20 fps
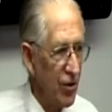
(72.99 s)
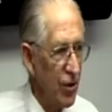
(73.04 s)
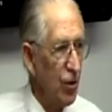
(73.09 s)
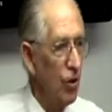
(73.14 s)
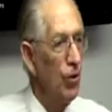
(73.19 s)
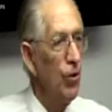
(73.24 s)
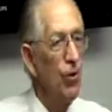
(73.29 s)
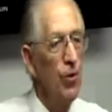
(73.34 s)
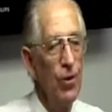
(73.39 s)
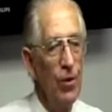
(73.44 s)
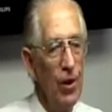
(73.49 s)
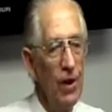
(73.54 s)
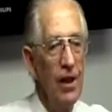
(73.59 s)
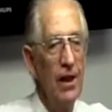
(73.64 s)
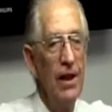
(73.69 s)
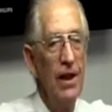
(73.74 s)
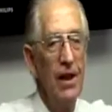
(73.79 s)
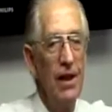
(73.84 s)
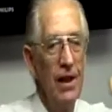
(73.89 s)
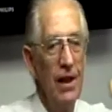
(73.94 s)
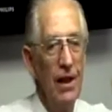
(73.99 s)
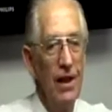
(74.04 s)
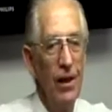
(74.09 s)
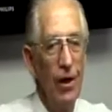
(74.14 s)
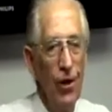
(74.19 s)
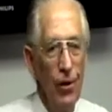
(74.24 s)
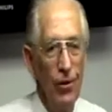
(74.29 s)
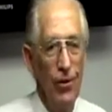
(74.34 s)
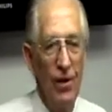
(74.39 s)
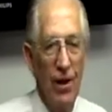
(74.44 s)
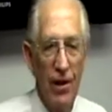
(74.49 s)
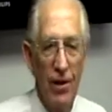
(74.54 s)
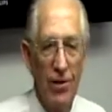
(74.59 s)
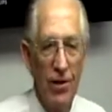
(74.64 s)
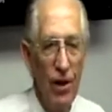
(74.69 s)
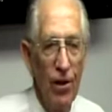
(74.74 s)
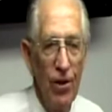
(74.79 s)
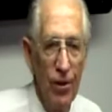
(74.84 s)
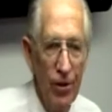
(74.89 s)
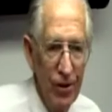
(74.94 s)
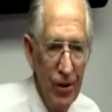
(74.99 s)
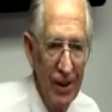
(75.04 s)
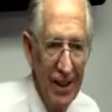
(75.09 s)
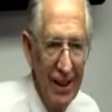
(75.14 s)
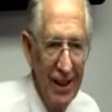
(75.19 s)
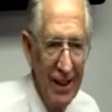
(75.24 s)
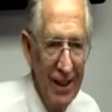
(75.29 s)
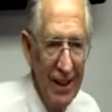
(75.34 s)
to who? To who?